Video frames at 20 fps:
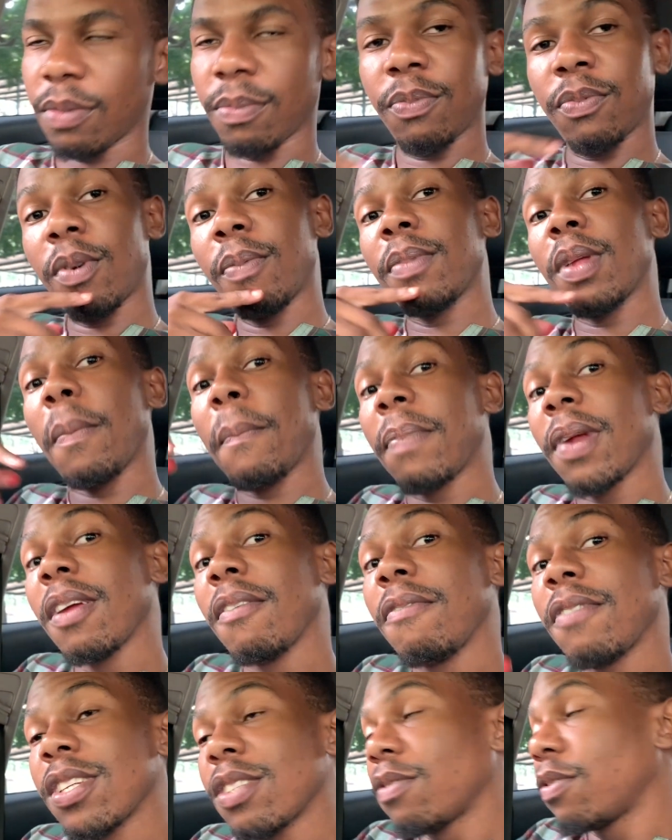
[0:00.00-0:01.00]
from the
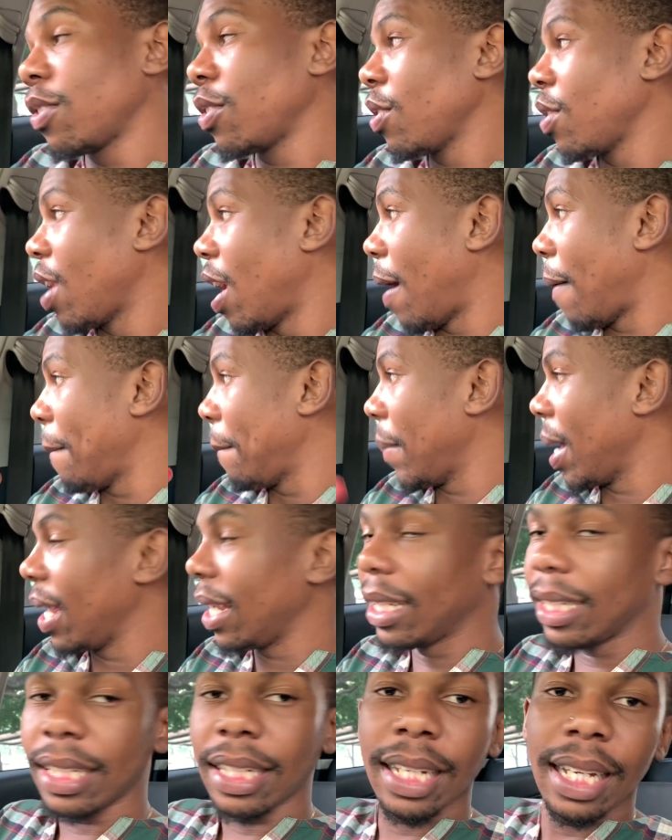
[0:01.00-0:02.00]
previous video i
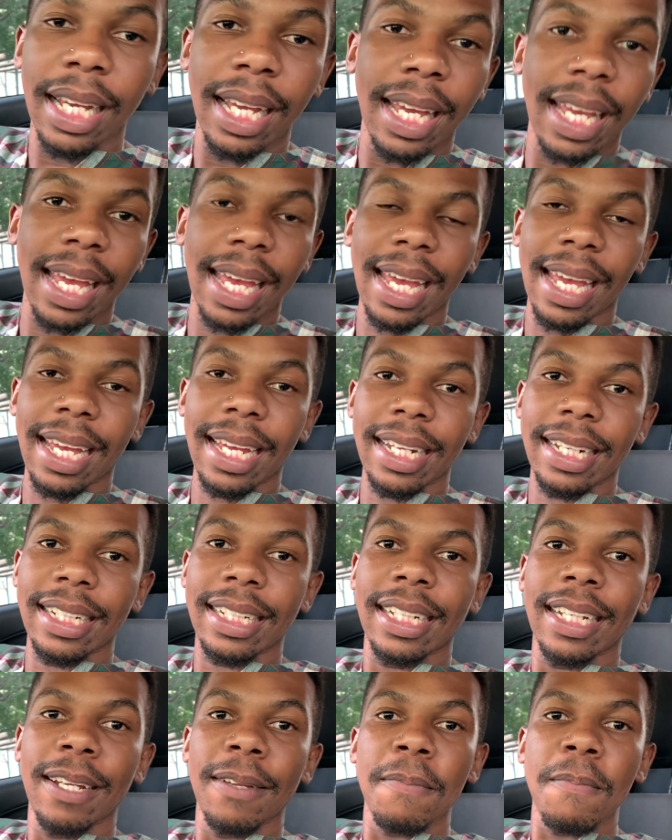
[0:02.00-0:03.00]
made and